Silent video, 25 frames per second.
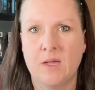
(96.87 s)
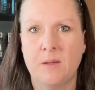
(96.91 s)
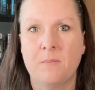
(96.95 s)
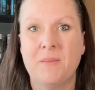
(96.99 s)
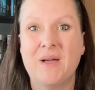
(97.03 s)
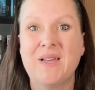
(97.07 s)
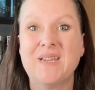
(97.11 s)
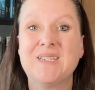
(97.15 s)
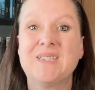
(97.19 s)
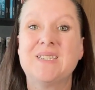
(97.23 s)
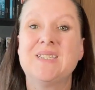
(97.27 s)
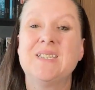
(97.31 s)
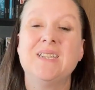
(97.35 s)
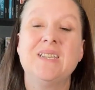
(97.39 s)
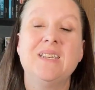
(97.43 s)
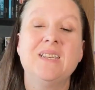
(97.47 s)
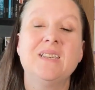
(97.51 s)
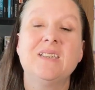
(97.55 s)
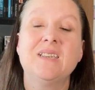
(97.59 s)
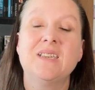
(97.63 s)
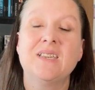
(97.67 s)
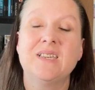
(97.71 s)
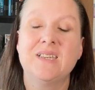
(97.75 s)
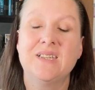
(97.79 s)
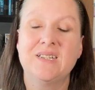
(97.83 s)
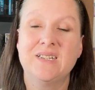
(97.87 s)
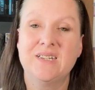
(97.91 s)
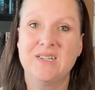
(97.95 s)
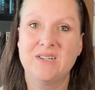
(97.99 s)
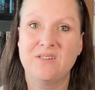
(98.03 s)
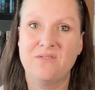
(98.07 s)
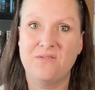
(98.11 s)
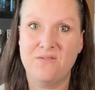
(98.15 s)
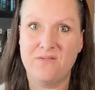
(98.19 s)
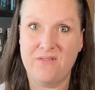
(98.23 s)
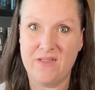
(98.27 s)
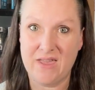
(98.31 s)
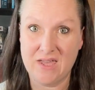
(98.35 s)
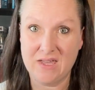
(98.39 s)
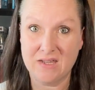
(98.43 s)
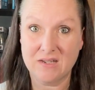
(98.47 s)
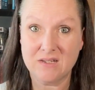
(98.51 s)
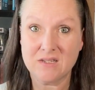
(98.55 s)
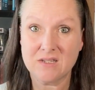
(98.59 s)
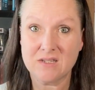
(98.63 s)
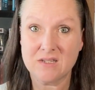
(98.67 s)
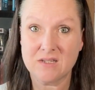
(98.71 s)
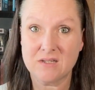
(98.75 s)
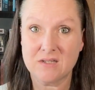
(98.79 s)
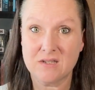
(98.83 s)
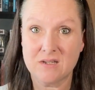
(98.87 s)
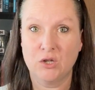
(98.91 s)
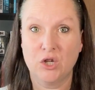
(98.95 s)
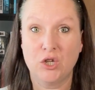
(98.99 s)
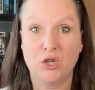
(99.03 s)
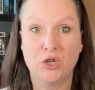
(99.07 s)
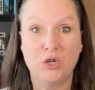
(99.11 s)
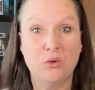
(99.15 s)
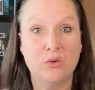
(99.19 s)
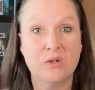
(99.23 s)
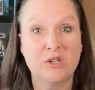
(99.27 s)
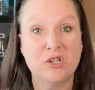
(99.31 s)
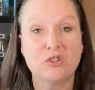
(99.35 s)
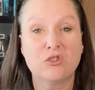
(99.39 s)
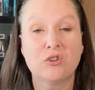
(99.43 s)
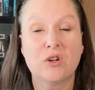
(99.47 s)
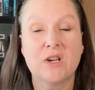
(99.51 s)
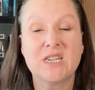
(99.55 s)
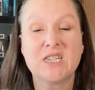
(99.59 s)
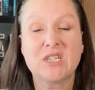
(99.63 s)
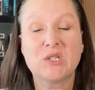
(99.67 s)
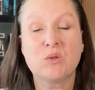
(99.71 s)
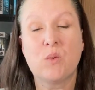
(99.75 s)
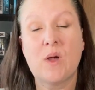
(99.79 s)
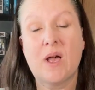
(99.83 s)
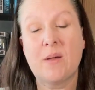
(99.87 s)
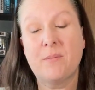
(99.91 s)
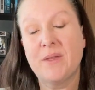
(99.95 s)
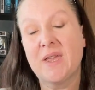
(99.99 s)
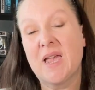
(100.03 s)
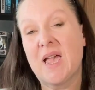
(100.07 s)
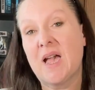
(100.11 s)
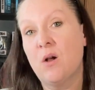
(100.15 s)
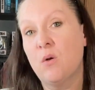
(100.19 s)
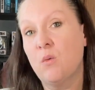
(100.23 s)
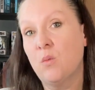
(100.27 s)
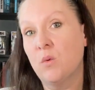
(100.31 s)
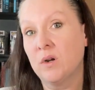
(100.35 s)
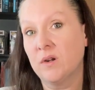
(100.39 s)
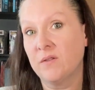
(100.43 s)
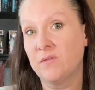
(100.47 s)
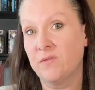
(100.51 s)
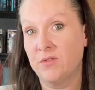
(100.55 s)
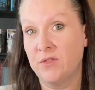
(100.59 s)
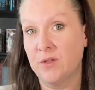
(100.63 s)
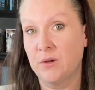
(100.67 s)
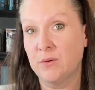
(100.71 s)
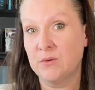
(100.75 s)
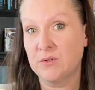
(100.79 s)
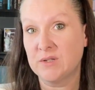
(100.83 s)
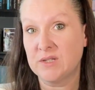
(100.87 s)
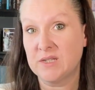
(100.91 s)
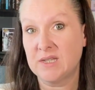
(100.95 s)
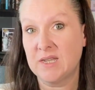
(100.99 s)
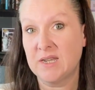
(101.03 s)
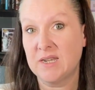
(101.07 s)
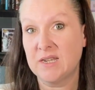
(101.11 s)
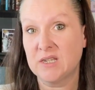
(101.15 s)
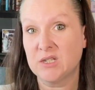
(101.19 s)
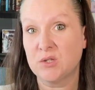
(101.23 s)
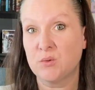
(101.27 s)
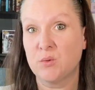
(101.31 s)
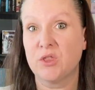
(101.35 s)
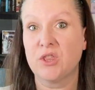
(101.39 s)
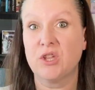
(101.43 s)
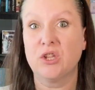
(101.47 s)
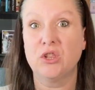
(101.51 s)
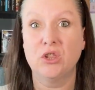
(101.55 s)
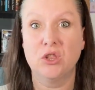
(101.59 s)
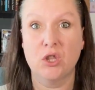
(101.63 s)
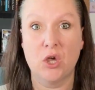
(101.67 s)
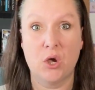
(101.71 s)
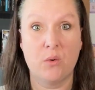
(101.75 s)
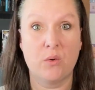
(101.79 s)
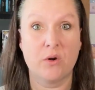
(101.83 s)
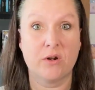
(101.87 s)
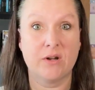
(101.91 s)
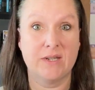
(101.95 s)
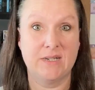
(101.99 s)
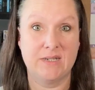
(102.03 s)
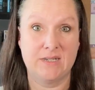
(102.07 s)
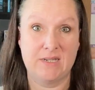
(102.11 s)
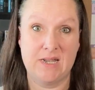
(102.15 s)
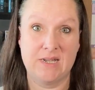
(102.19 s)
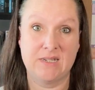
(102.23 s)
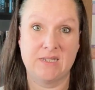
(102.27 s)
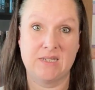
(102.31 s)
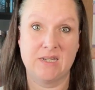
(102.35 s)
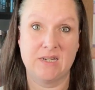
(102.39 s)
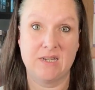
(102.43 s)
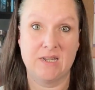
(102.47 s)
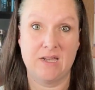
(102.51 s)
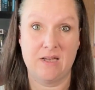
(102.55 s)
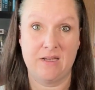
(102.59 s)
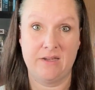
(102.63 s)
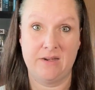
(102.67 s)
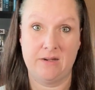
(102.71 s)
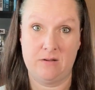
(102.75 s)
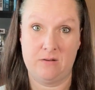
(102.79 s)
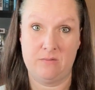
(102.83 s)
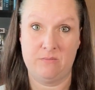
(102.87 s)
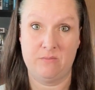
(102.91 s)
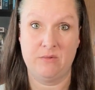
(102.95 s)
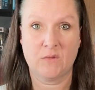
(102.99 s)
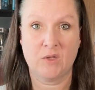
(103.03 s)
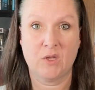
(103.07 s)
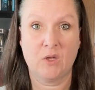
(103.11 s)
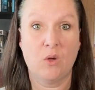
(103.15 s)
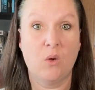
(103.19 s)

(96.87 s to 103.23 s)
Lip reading: By seeing it in advance, you can try swapping out one of those things with a lower intensity item.